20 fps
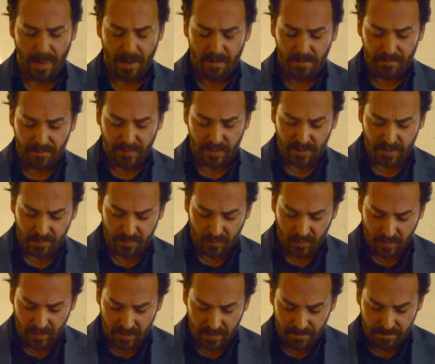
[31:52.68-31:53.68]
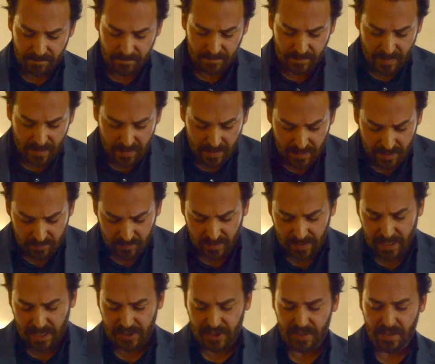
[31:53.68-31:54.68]
Furthermore, in
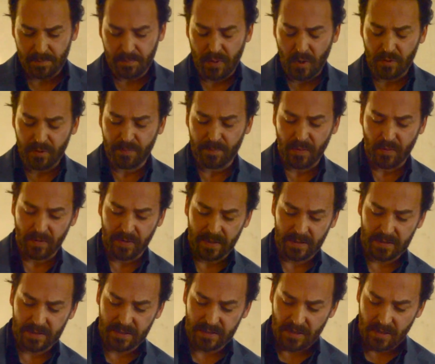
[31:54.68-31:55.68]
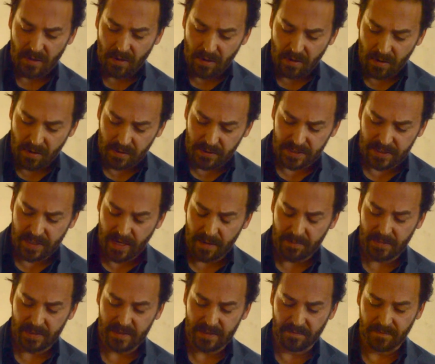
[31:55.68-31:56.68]
relation to both points, all
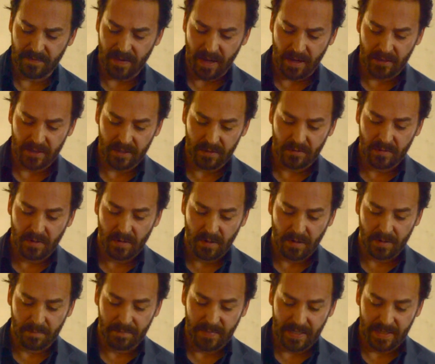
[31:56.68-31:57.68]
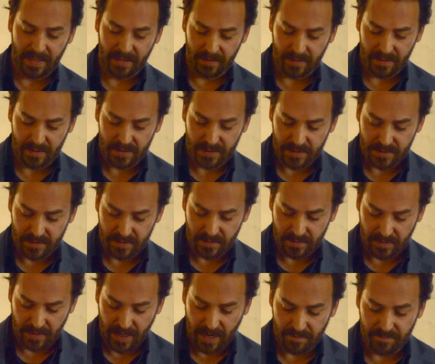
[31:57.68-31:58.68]
statements of value are meaningless.
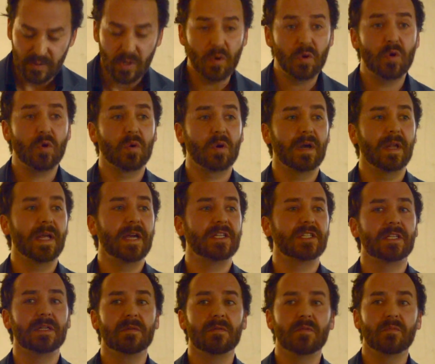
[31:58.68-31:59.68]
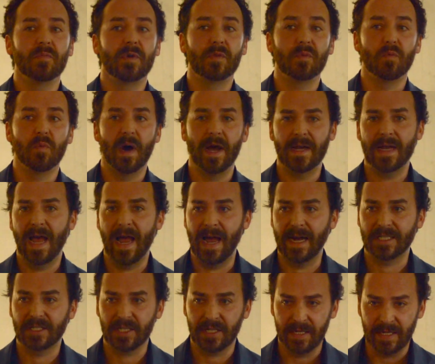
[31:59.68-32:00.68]
They have no correlation with what
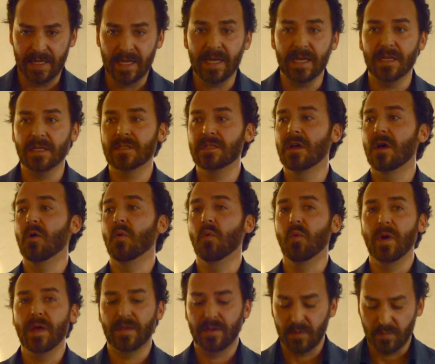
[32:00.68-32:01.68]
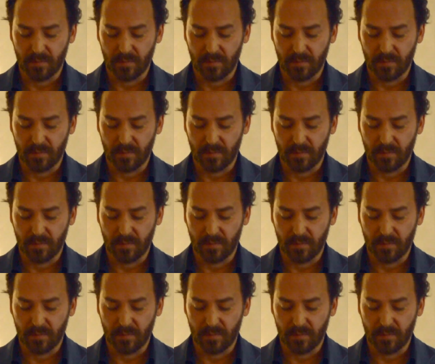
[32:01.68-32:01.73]
actually is, with